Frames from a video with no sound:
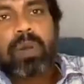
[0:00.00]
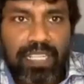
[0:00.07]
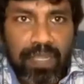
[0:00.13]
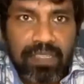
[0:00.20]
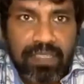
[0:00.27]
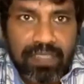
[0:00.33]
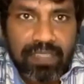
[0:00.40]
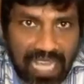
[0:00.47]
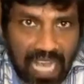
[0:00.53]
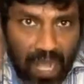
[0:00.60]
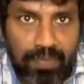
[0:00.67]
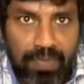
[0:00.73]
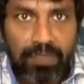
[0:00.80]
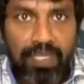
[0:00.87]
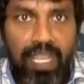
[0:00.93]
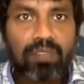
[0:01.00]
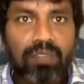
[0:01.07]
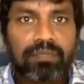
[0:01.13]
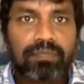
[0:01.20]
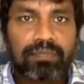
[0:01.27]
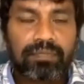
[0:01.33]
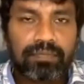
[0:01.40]
means not
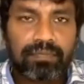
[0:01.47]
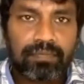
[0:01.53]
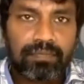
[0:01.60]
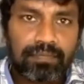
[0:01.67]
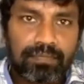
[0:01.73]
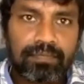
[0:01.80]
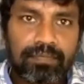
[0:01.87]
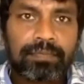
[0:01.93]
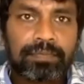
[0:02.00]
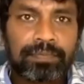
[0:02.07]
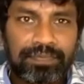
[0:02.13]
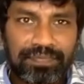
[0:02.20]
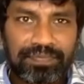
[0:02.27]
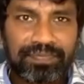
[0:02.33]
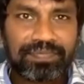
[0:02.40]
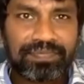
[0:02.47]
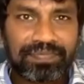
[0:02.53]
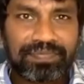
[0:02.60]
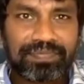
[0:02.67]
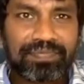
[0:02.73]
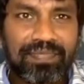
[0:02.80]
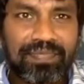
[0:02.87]
to throw them away. Restrict
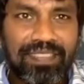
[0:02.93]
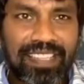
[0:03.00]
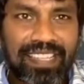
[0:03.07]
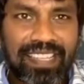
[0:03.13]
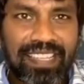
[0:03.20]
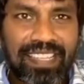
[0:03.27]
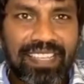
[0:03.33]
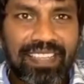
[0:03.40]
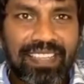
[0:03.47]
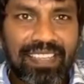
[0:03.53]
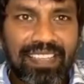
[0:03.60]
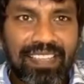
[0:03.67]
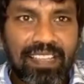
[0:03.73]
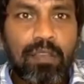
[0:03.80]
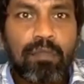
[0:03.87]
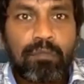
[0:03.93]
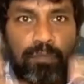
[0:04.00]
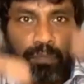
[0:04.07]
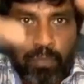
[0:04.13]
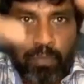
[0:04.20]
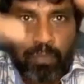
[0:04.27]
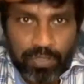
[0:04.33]
means calm them down.
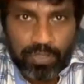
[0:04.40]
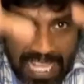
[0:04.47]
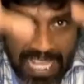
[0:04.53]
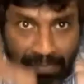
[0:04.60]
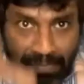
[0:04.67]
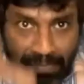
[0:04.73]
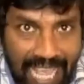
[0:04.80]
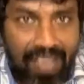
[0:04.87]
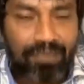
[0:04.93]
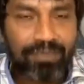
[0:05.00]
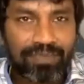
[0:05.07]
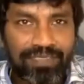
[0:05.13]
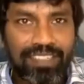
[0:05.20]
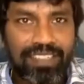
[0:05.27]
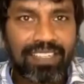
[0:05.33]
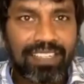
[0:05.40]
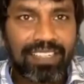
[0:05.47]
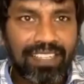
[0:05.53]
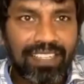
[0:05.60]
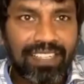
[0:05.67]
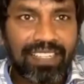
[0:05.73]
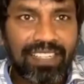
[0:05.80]
Mm. Put them
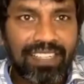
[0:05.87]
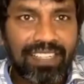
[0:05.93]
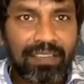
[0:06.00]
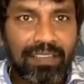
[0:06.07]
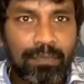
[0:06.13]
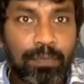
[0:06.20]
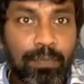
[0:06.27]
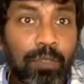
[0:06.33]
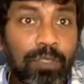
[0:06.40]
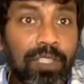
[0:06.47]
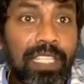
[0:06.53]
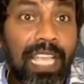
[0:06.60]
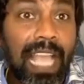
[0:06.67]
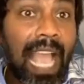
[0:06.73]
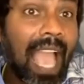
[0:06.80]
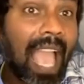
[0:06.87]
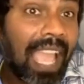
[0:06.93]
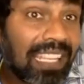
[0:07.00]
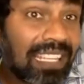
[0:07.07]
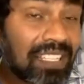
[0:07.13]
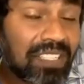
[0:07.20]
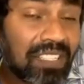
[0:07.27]
down. Put the
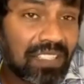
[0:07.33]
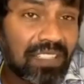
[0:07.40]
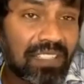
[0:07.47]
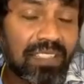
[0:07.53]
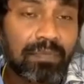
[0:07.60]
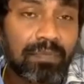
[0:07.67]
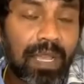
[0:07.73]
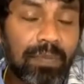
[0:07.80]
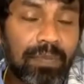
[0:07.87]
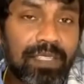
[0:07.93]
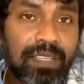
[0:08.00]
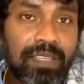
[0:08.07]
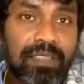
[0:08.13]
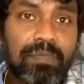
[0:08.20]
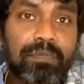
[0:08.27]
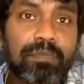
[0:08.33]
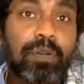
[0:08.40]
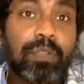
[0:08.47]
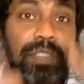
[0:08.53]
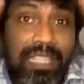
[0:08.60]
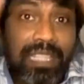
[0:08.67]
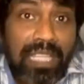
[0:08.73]
anxious, the Bible says,
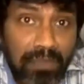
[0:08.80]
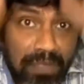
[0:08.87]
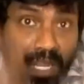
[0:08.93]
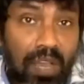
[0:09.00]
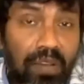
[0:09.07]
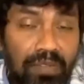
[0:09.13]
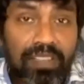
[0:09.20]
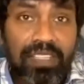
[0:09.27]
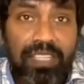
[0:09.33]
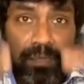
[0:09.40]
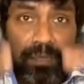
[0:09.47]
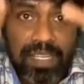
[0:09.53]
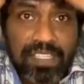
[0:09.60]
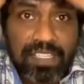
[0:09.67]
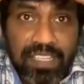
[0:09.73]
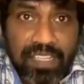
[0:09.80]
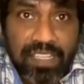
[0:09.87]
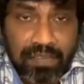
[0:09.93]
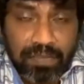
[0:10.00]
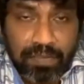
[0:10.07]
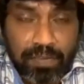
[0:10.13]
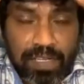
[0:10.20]
put them down. That means
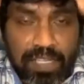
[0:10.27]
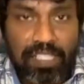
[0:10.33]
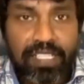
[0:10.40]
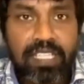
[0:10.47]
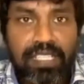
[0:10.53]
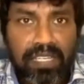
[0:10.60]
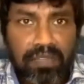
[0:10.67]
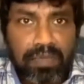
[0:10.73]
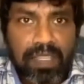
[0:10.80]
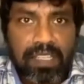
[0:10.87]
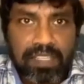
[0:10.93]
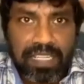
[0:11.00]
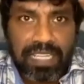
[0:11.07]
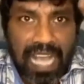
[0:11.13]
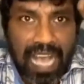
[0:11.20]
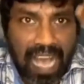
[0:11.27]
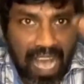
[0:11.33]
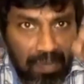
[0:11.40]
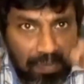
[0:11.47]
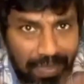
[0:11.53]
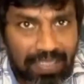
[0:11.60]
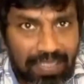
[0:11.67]
resisting means
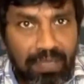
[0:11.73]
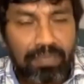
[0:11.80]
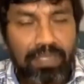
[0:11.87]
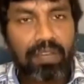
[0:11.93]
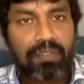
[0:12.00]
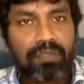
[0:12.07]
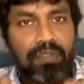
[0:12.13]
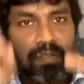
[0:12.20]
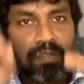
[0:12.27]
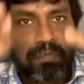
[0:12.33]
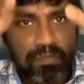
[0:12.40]
calming them down.